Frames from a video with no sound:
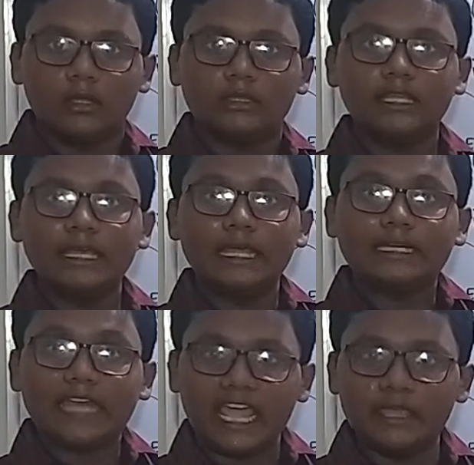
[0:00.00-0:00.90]
the
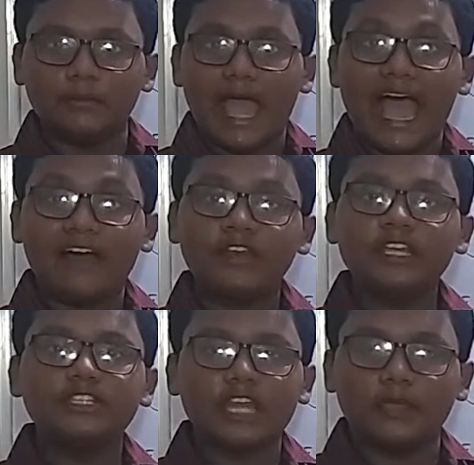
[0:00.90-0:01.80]

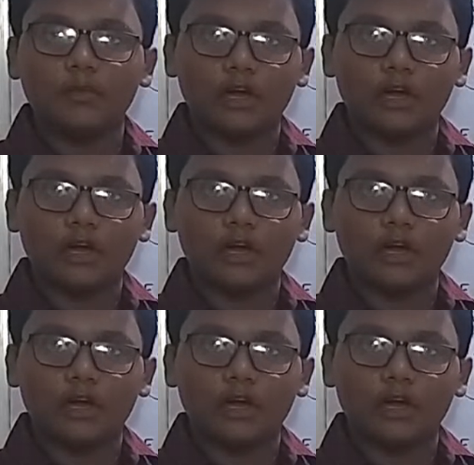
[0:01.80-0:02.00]
average time,